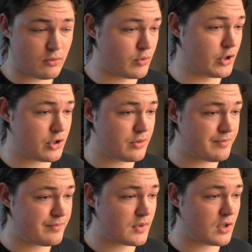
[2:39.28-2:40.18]
which
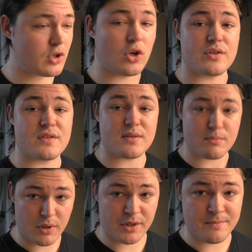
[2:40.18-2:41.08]
costs
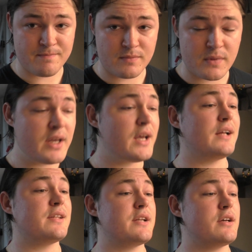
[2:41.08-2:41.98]
money.
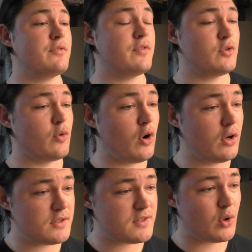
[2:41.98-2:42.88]
And then I have to
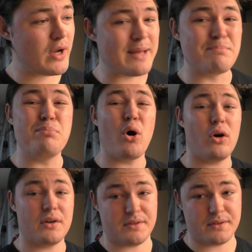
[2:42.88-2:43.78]
also
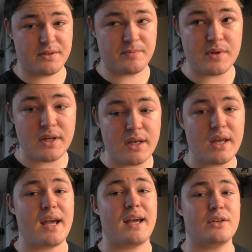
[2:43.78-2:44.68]
import it.
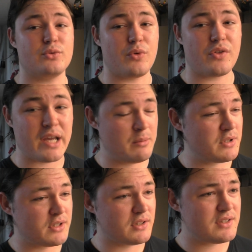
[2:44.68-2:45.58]
And with
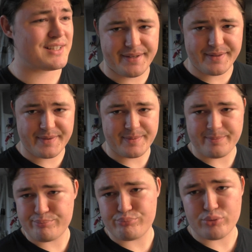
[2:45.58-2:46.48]
chemicals, it's
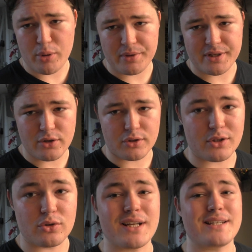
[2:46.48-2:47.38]
probably not a
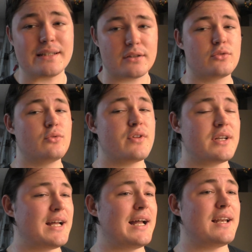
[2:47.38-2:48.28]
good idea to do
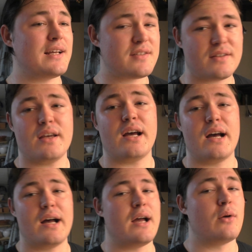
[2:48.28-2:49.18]
that unless
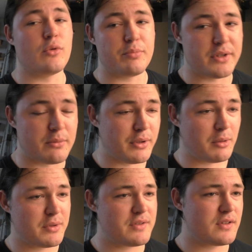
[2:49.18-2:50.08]
I would be a
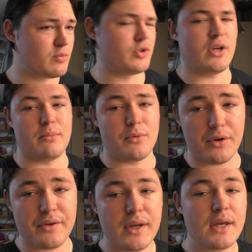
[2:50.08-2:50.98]
big business, which I'm not.